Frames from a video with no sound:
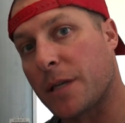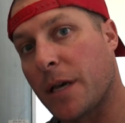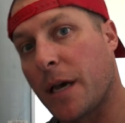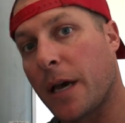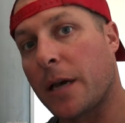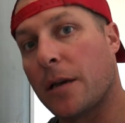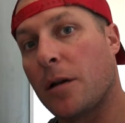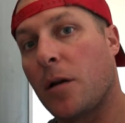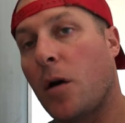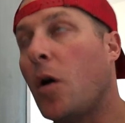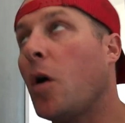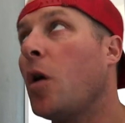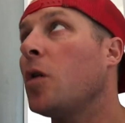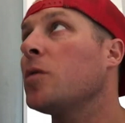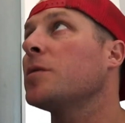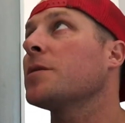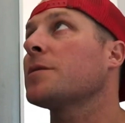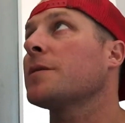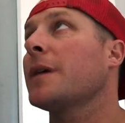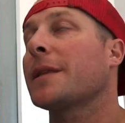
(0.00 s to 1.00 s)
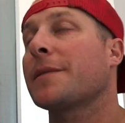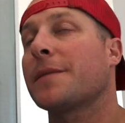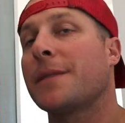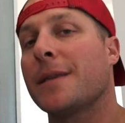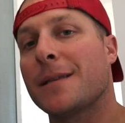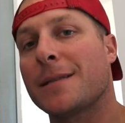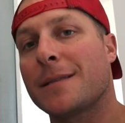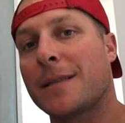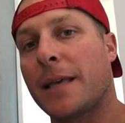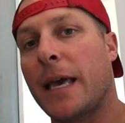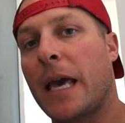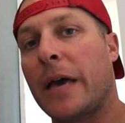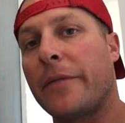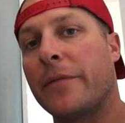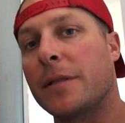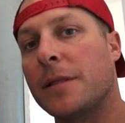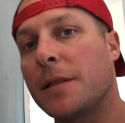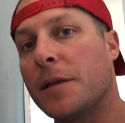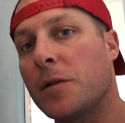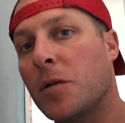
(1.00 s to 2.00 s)
side all look like this. They have
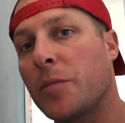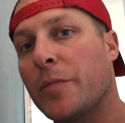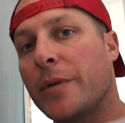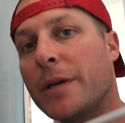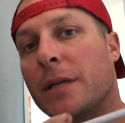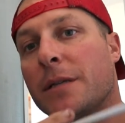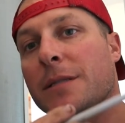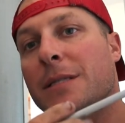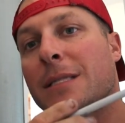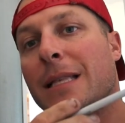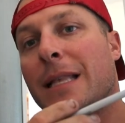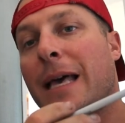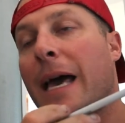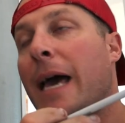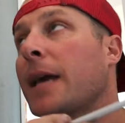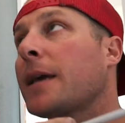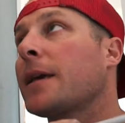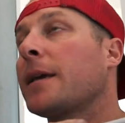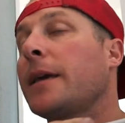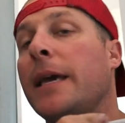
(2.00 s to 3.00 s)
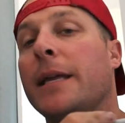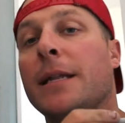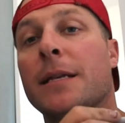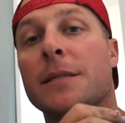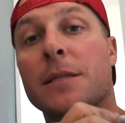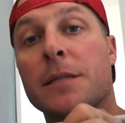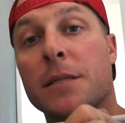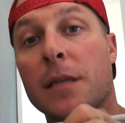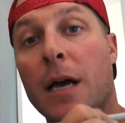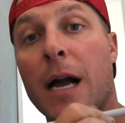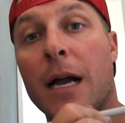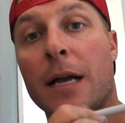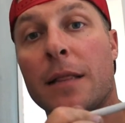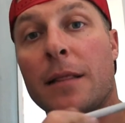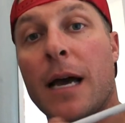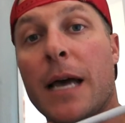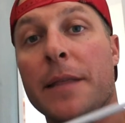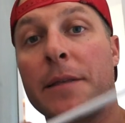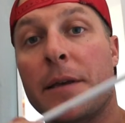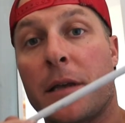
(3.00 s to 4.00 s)
a little bit of slack and a stock
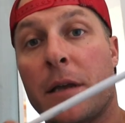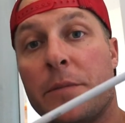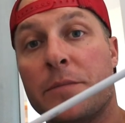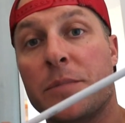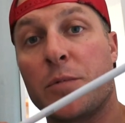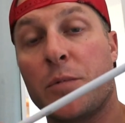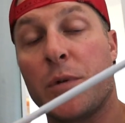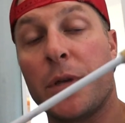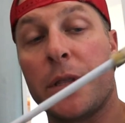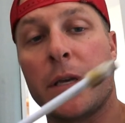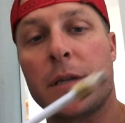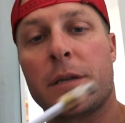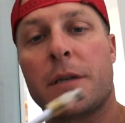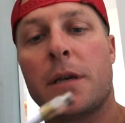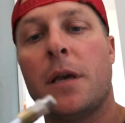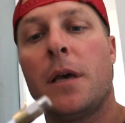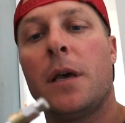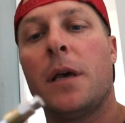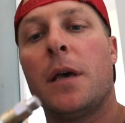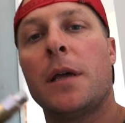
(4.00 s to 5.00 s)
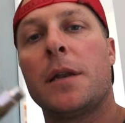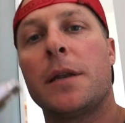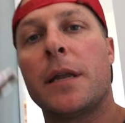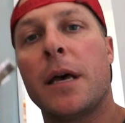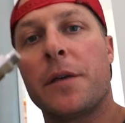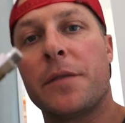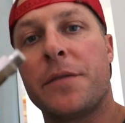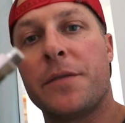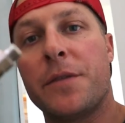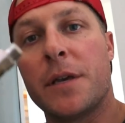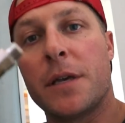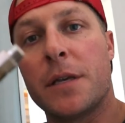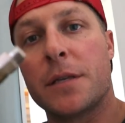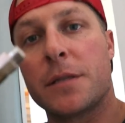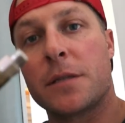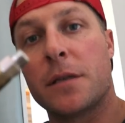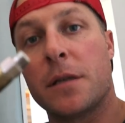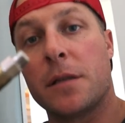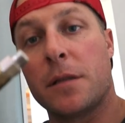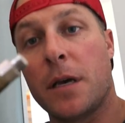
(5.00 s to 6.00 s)
line that comes with it. Now
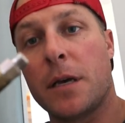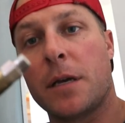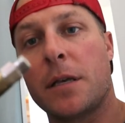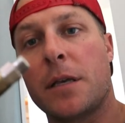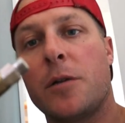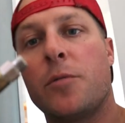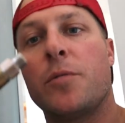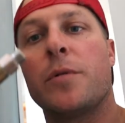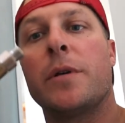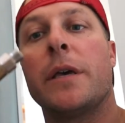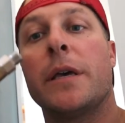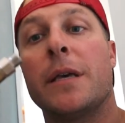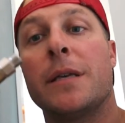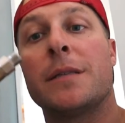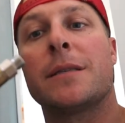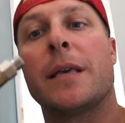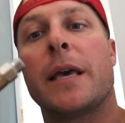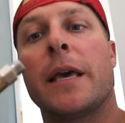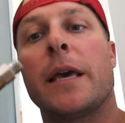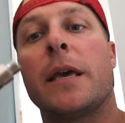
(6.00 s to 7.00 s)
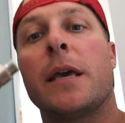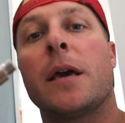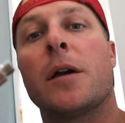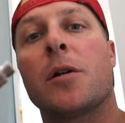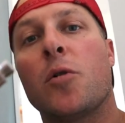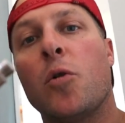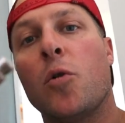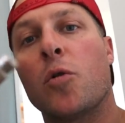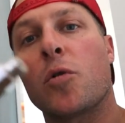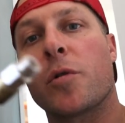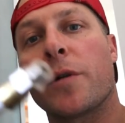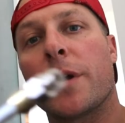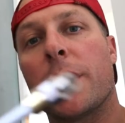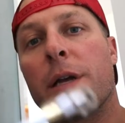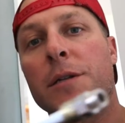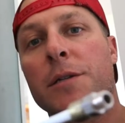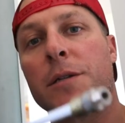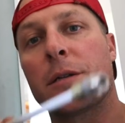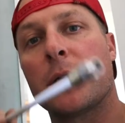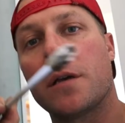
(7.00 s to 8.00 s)
this luckily is a, a quarter
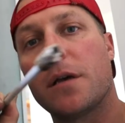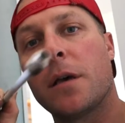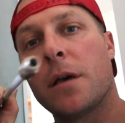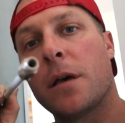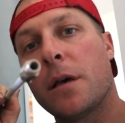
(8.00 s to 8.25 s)
inch